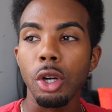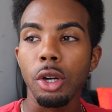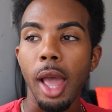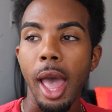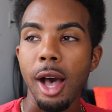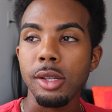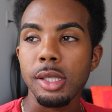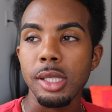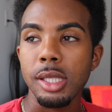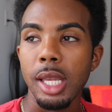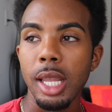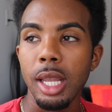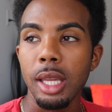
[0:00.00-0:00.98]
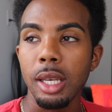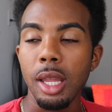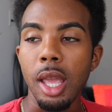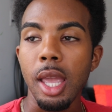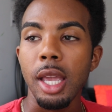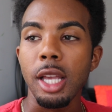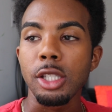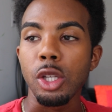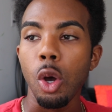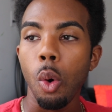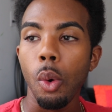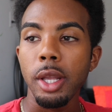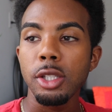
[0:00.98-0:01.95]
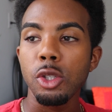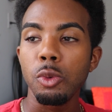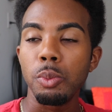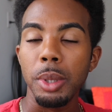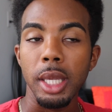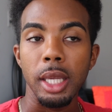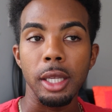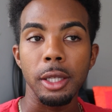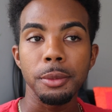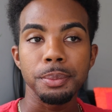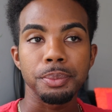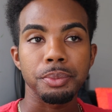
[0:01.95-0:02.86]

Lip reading: third house is in, is going to be,